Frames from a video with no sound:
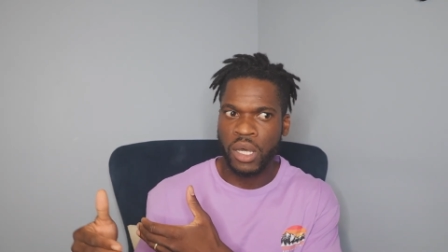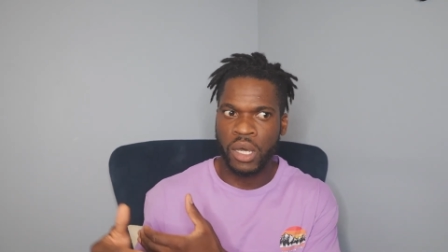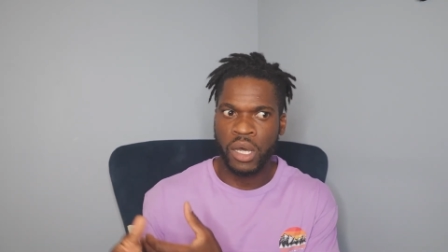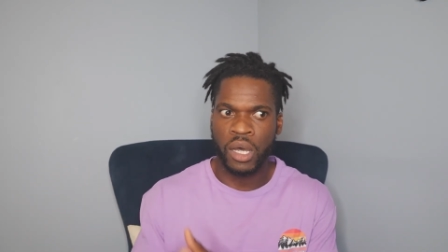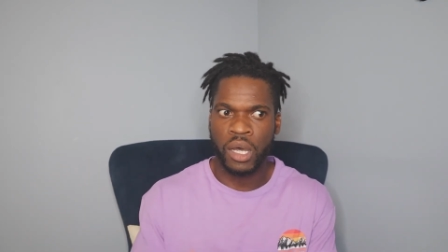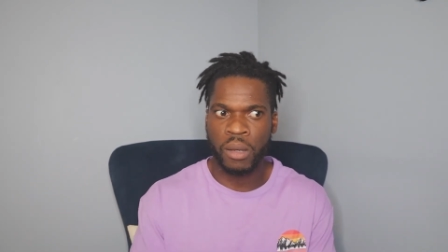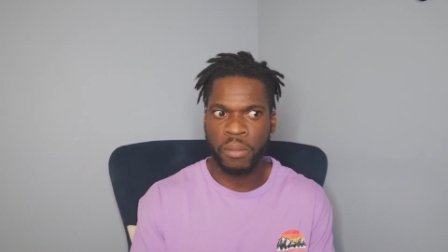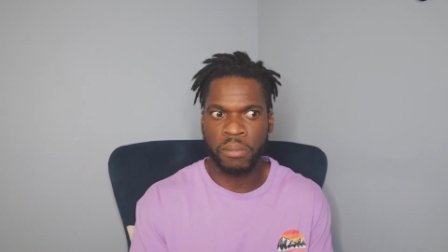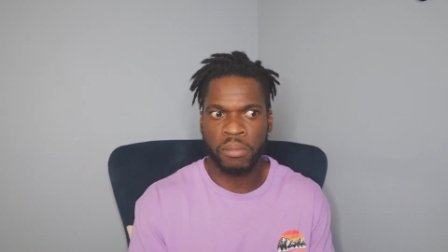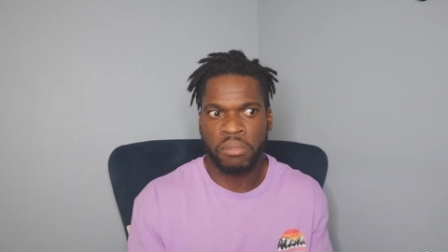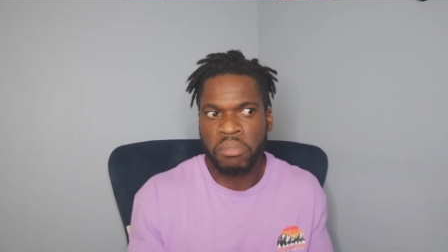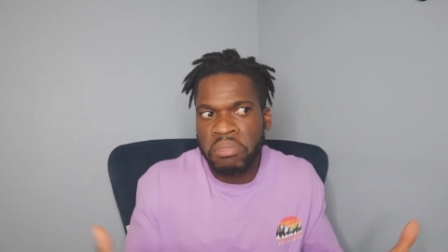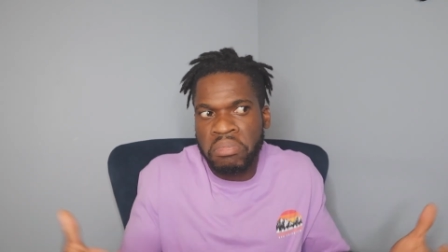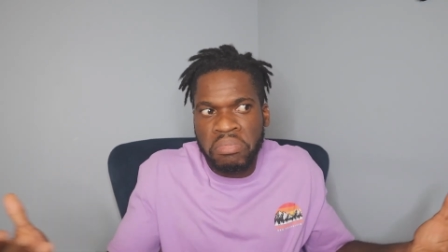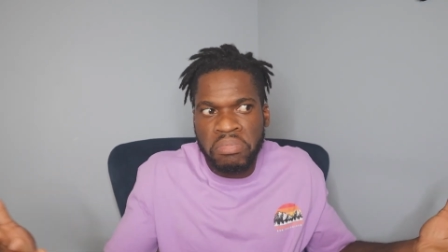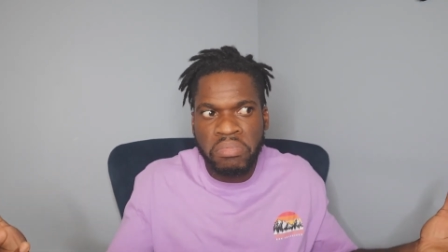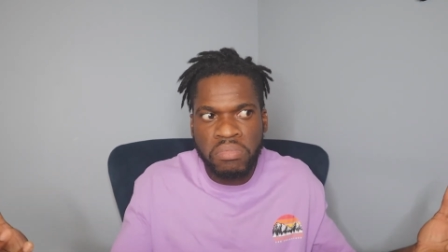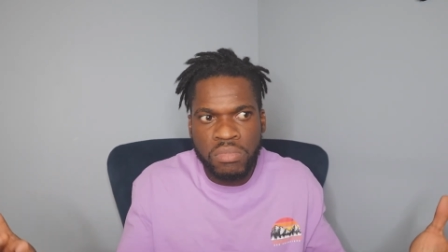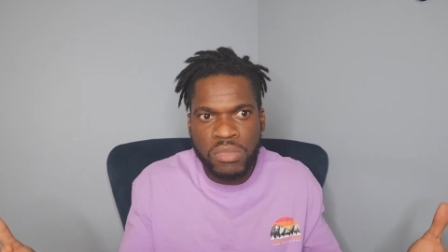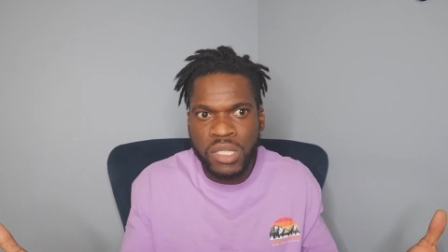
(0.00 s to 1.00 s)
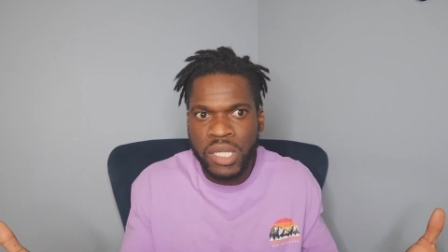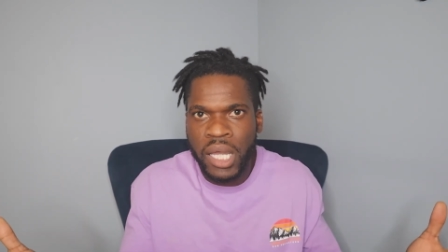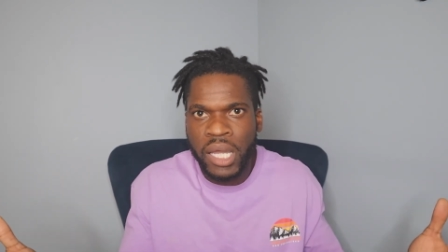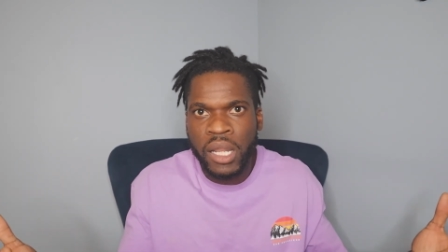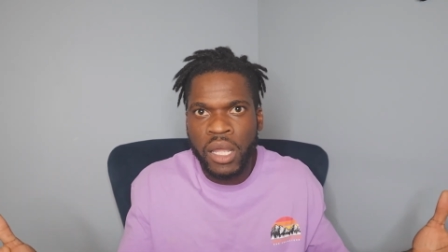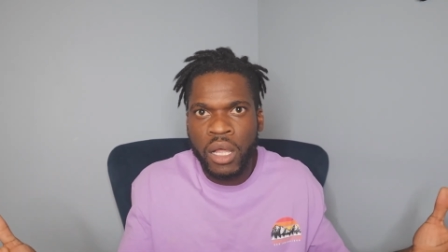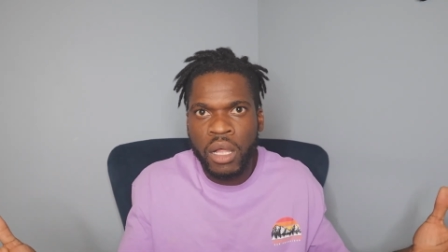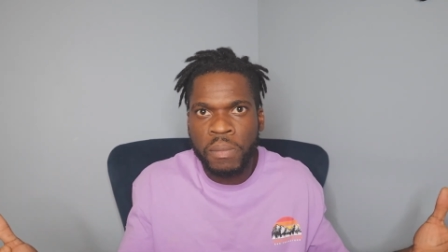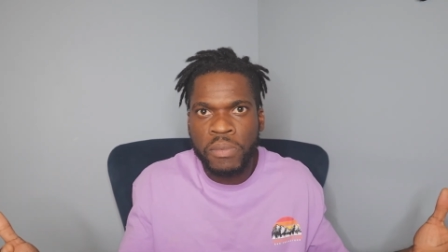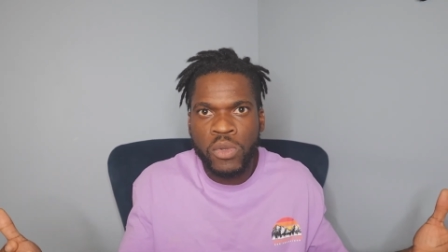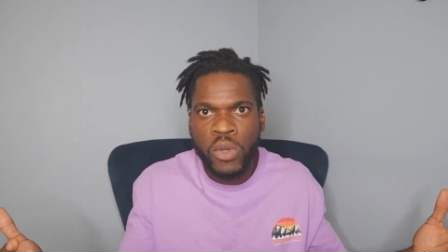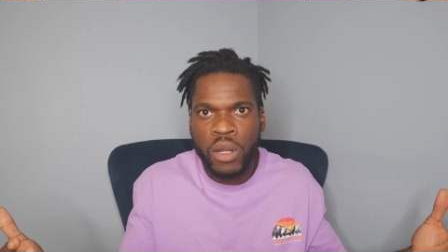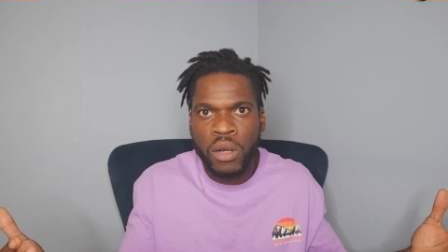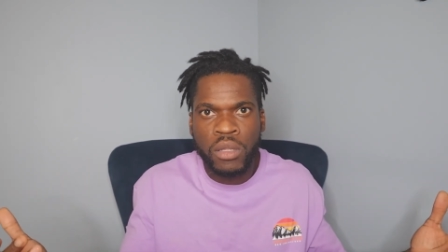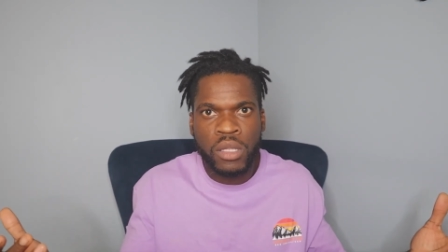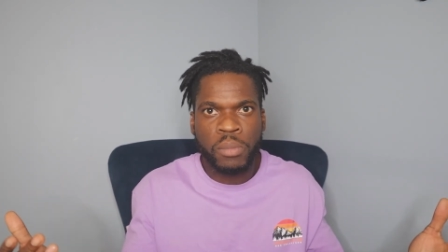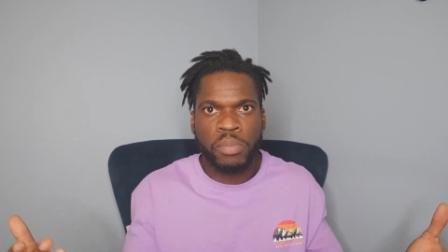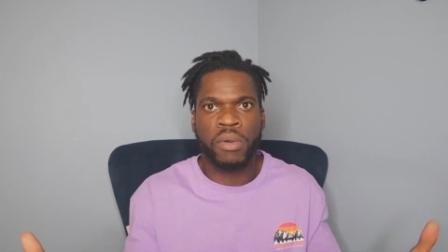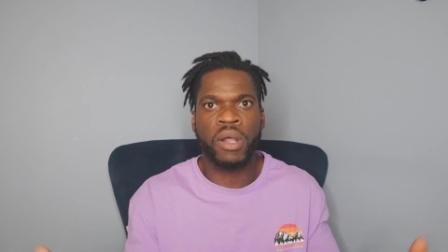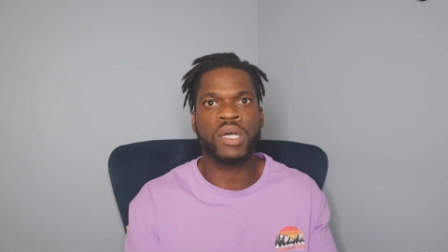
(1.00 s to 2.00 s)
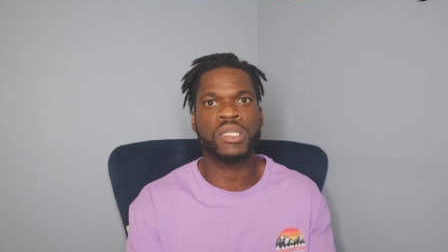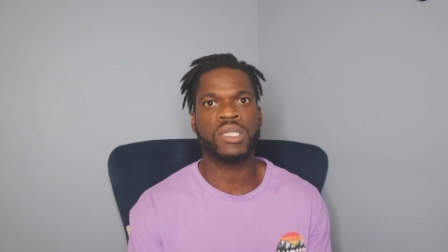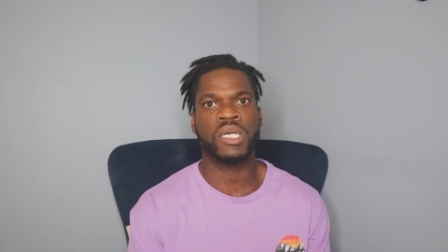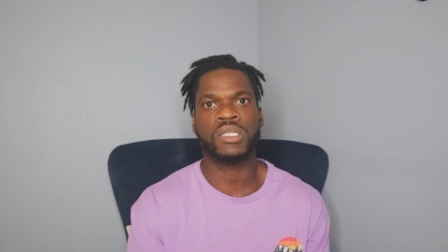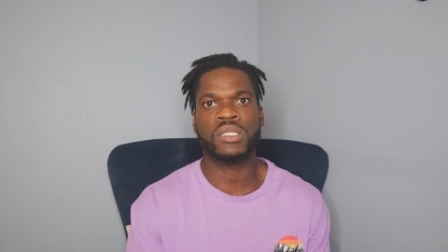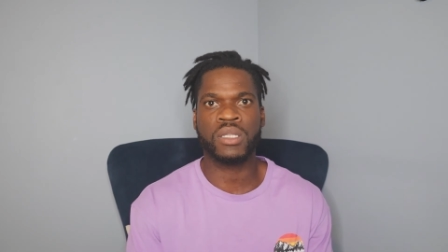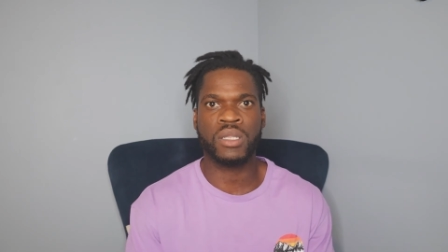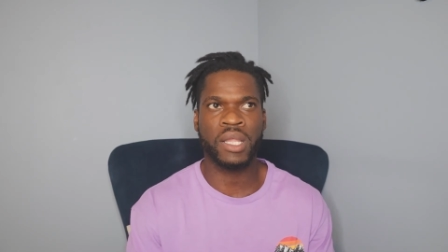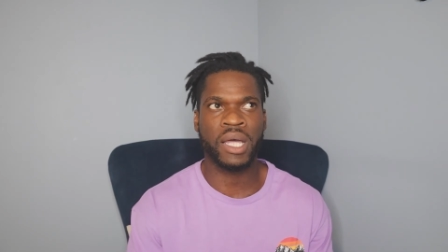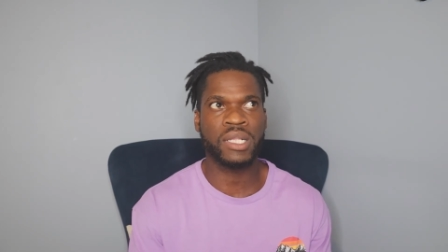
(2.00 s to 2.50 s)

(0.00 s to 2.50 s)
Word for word: um, to kind of help you out on the process.